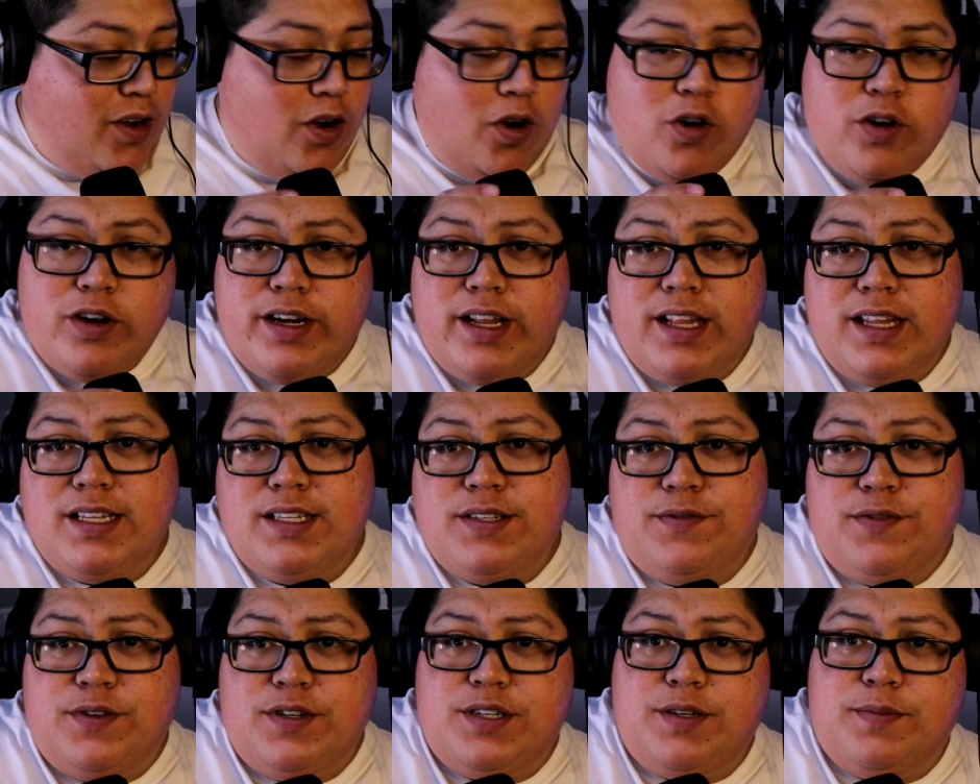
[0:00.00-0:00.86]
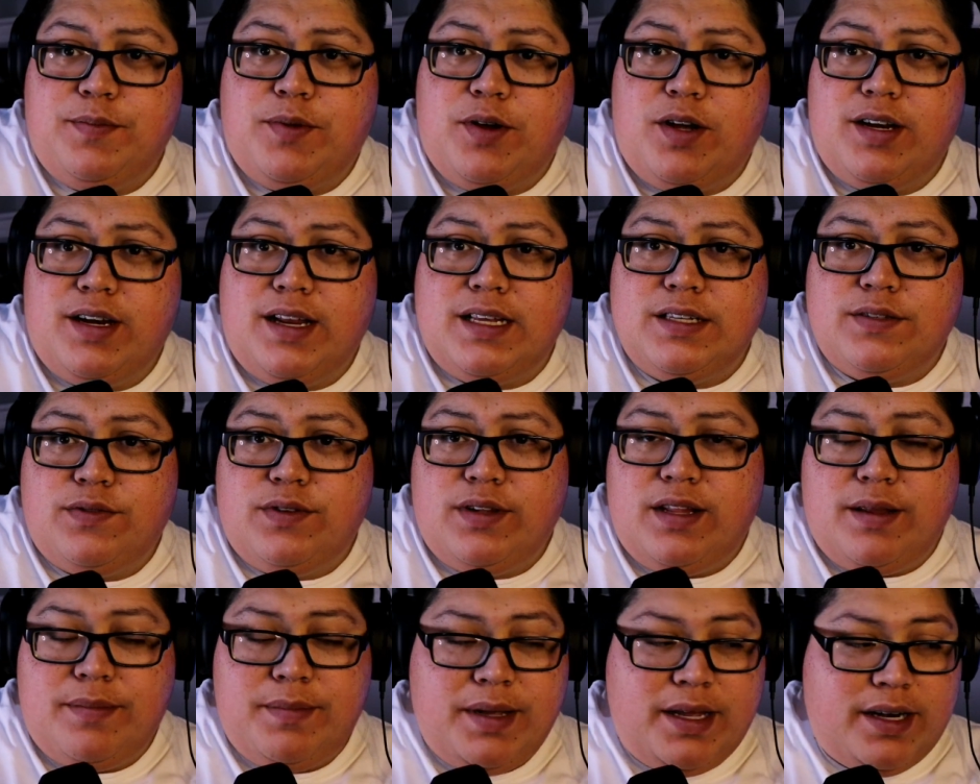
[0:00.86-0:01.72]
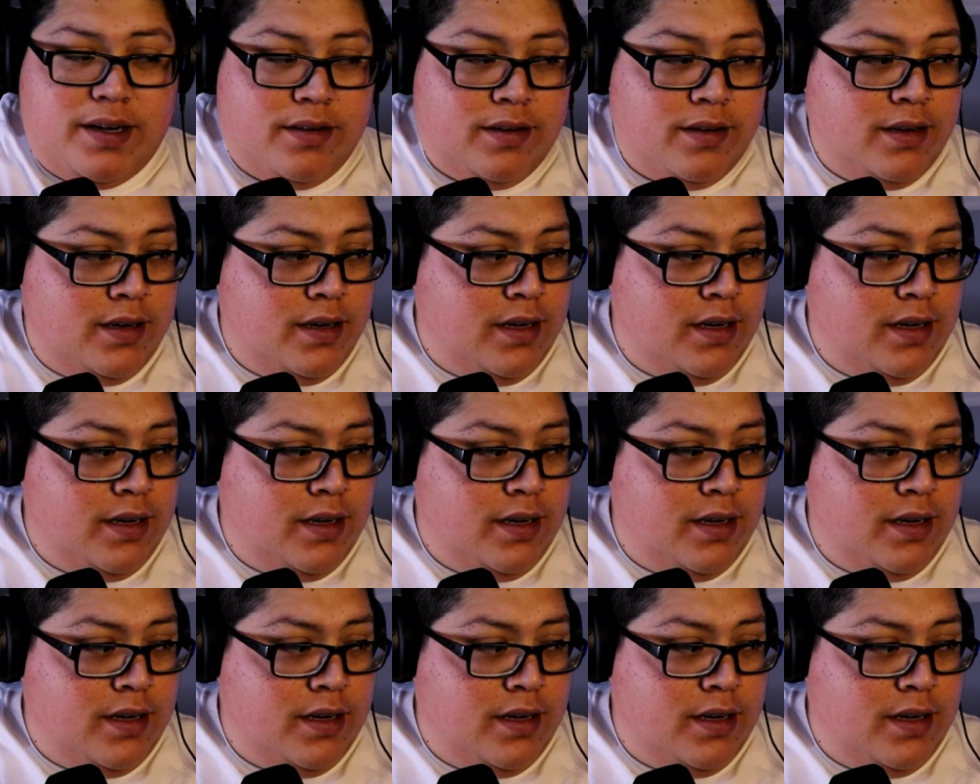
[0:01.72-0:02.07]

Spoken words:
or Nelly's Fishing Podcast for that matter.